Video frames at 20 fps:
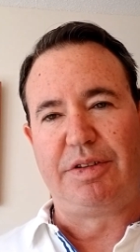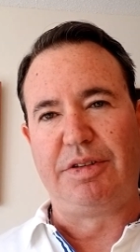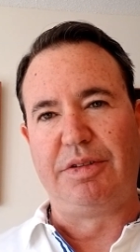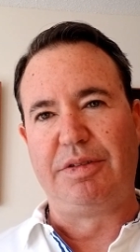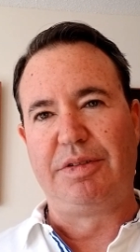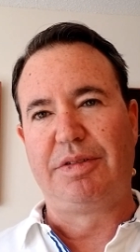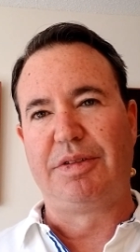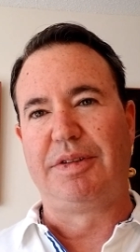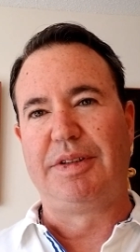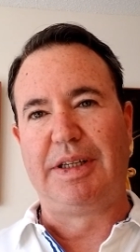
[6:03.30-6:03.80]
you
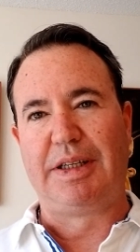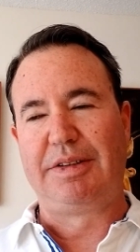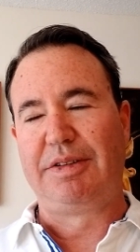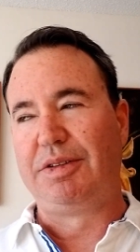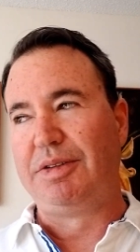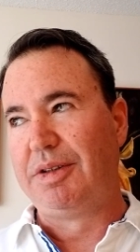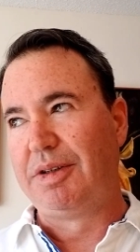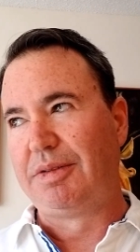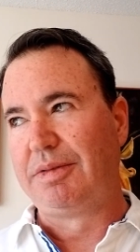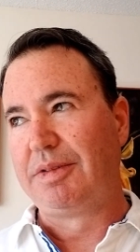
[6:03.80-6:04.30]
so that
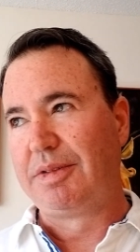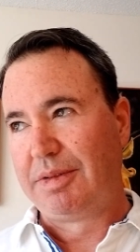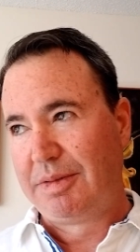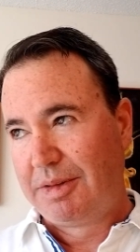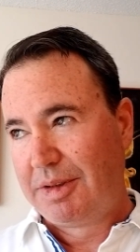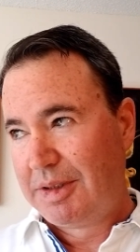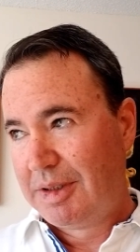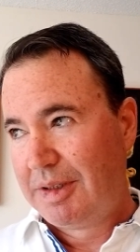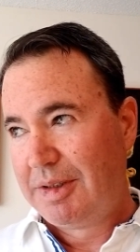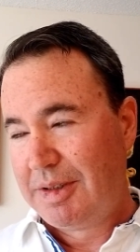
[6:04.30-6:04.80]
you don't
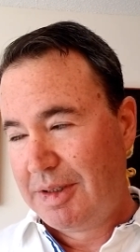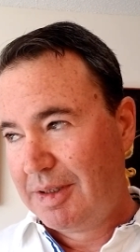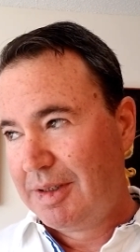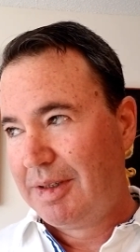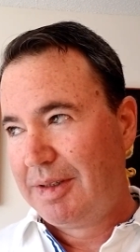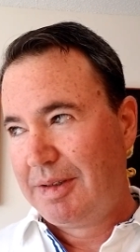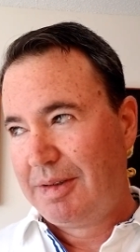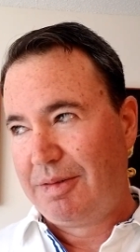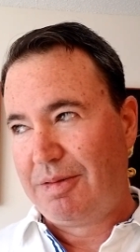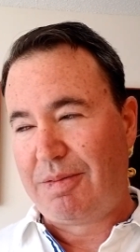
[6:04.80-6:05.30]

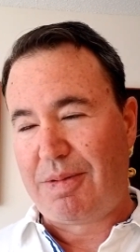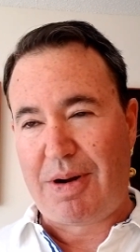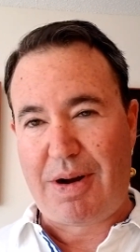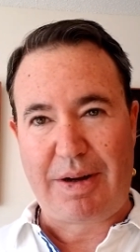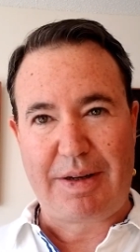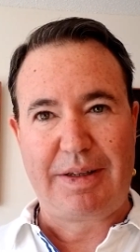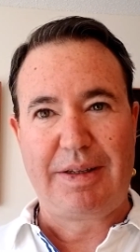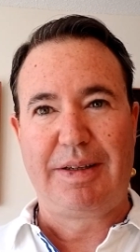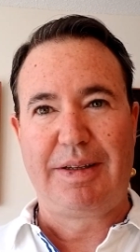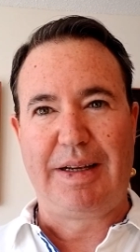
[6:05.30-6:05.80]

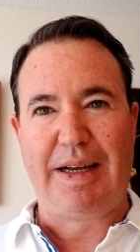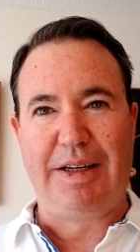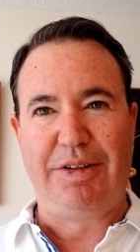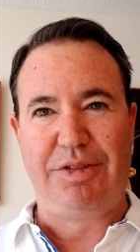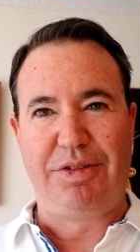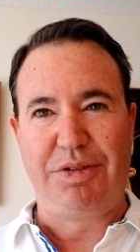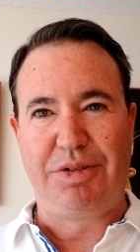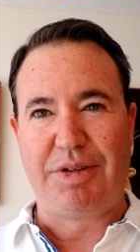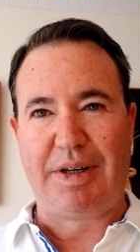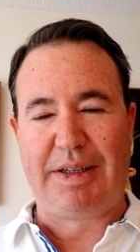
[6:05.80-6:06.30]
walk and
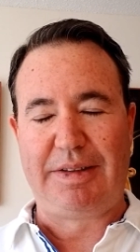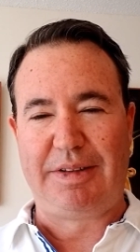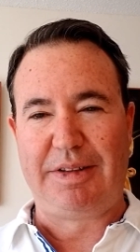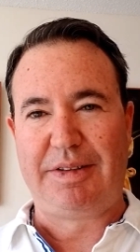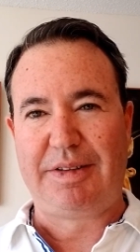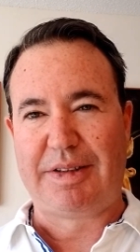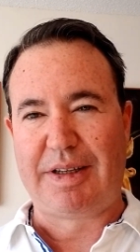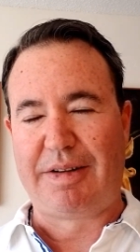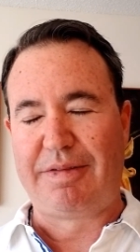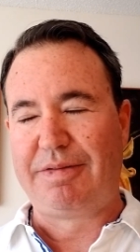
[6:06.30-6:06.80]
do crazy
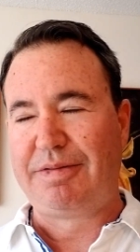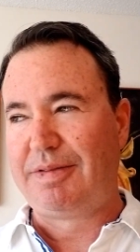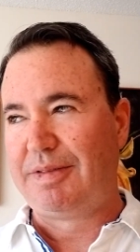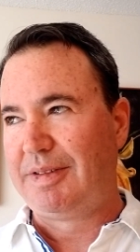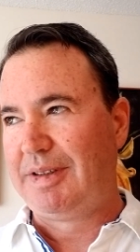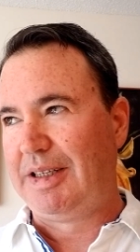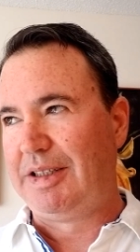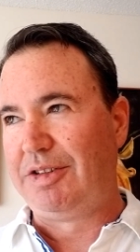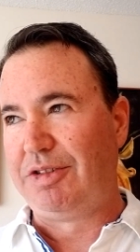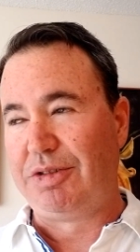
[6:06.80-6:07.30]
stuff
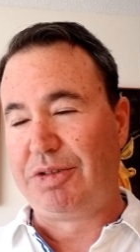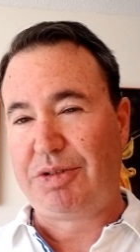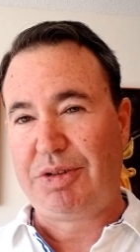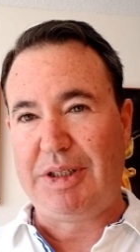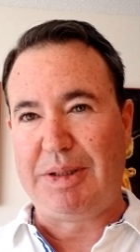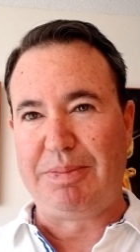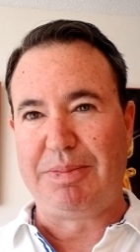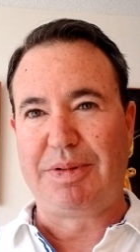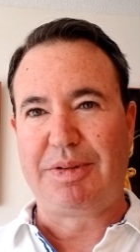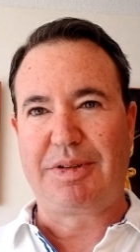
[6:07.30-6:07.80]
in your
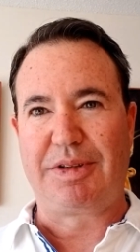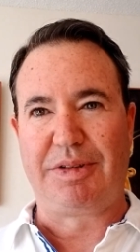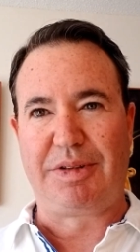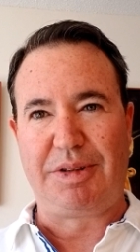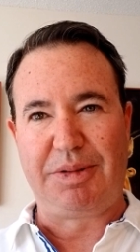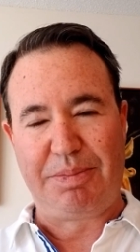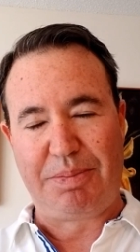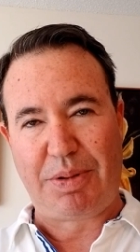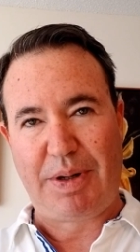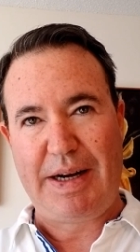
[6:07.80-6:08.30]
dreams because
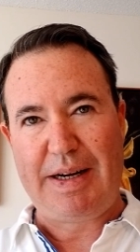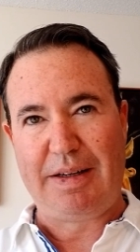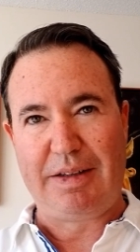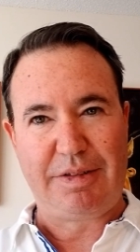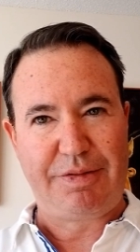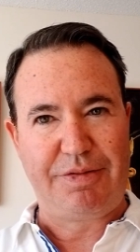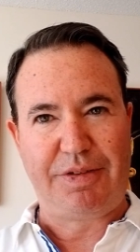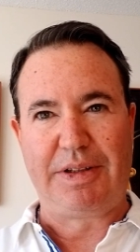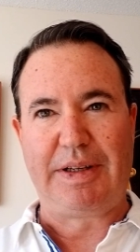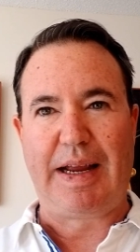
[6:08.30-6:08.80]
your brain is
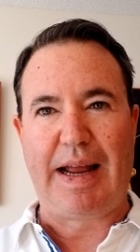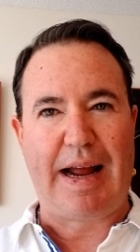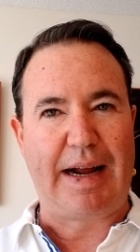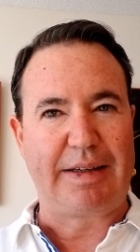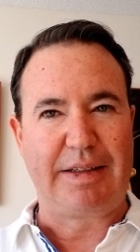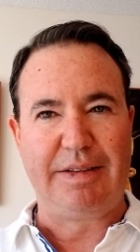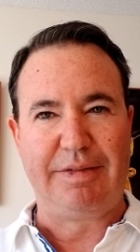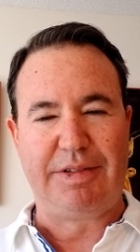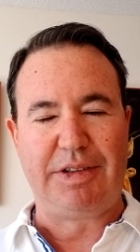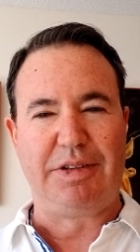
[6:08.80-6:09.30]
fully
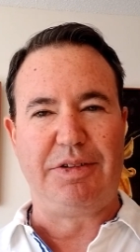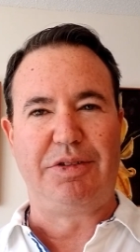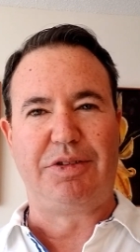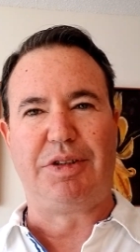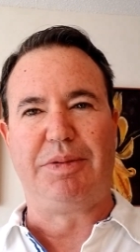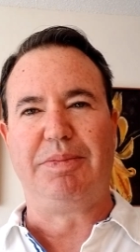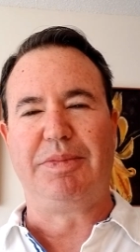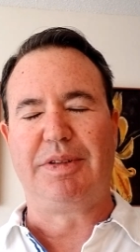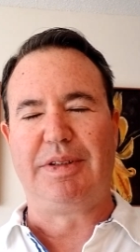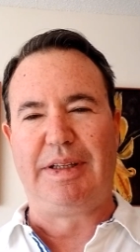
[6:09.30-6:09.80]
active in your
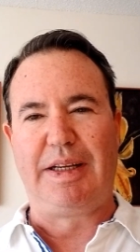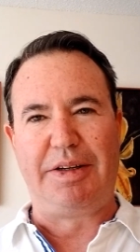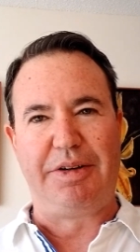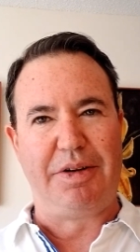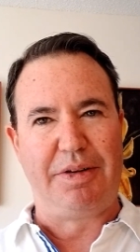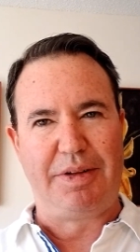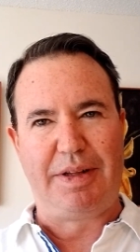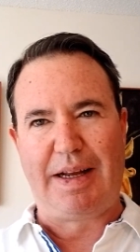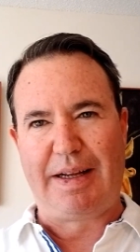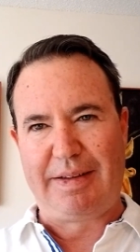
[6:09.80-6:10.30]
dreams and they
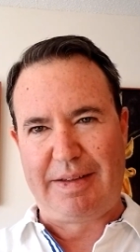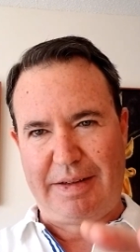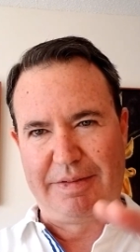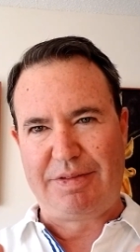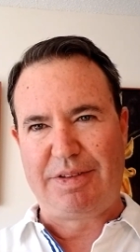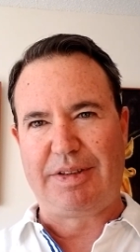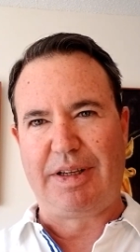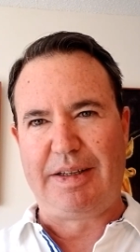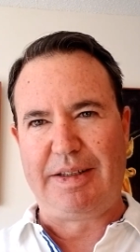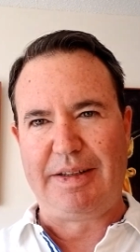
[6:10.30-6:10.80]
know that and they've
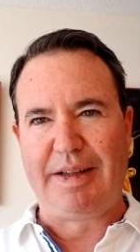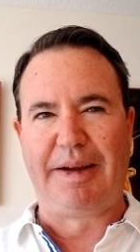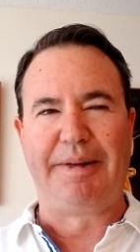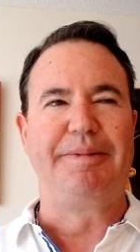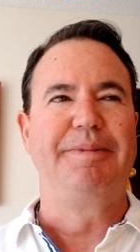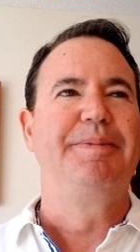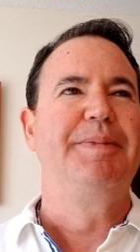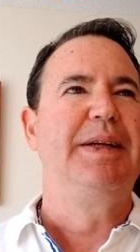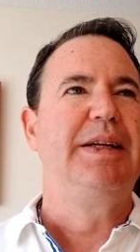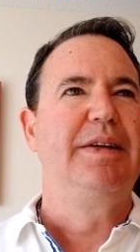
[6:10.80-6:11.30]
studied that.
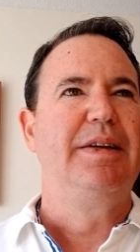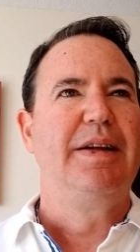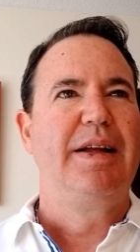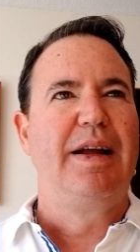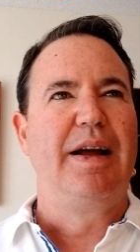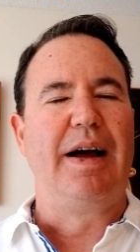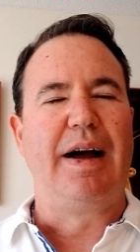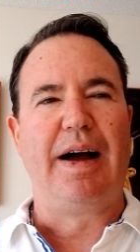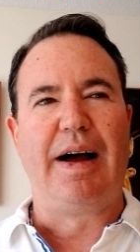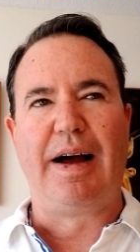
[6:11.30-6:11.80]

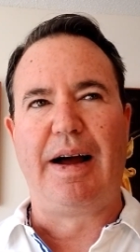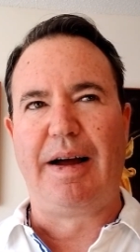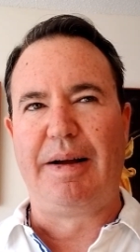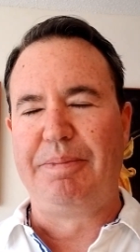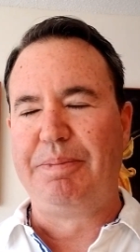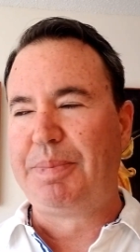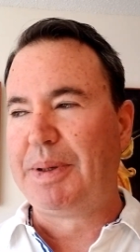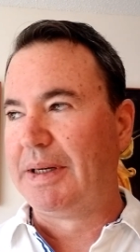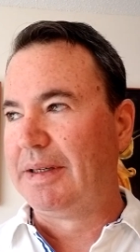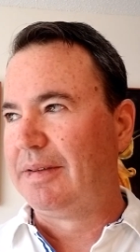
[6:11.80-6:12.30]
Uh,
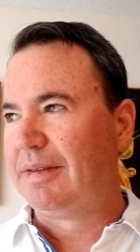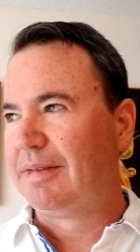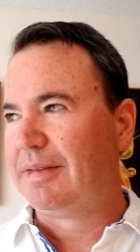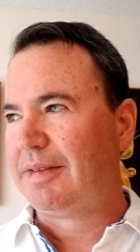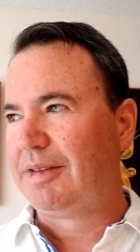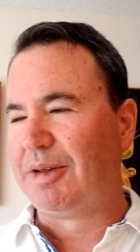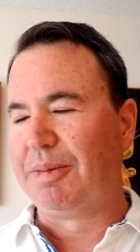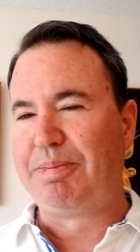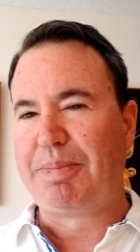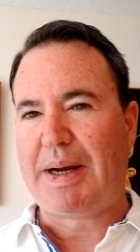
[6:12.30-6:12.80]
but
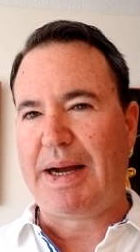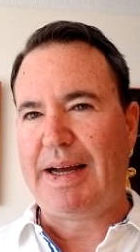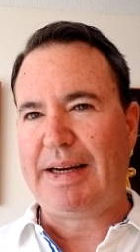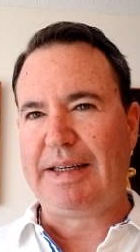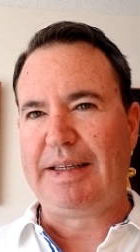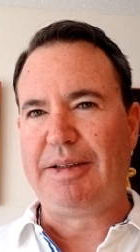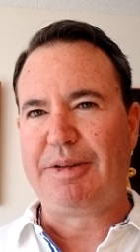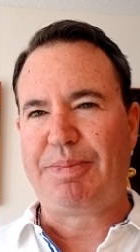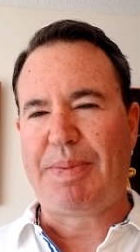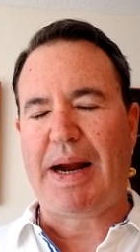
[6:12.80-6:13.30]
your
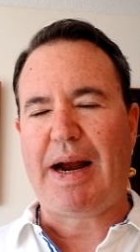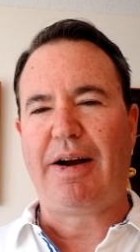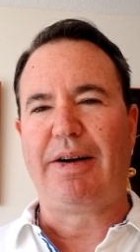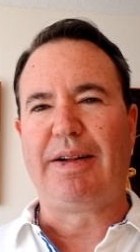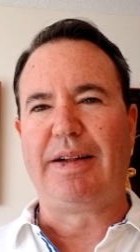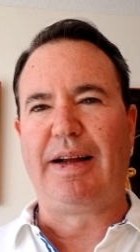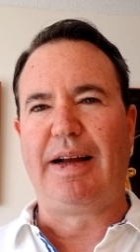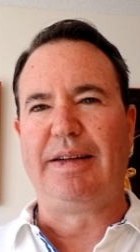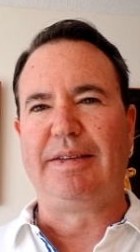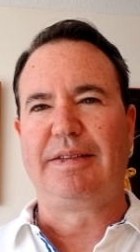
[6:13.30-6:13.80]
body is
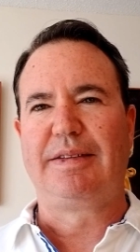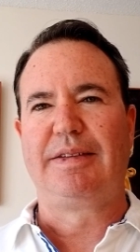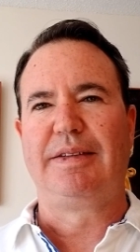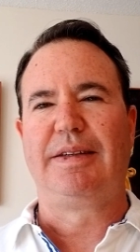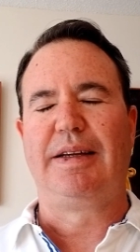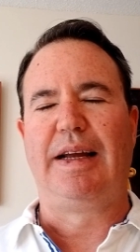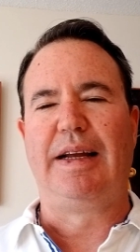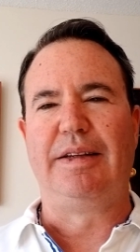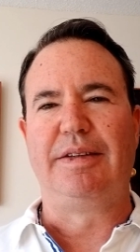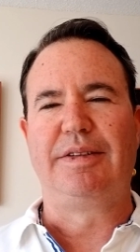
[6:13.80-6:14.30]
paralyzed.
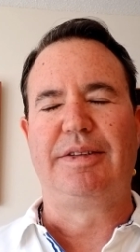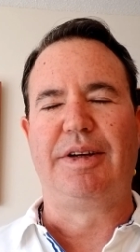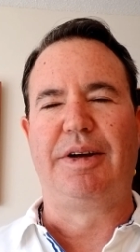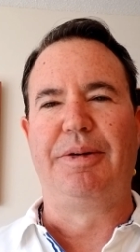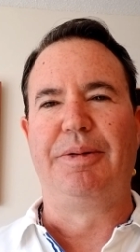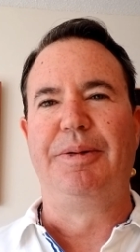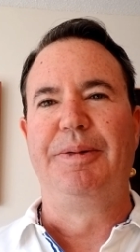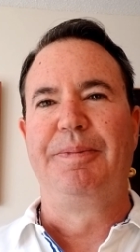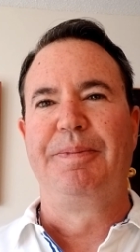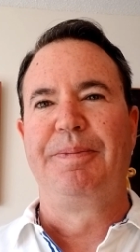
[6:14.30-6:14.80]
And so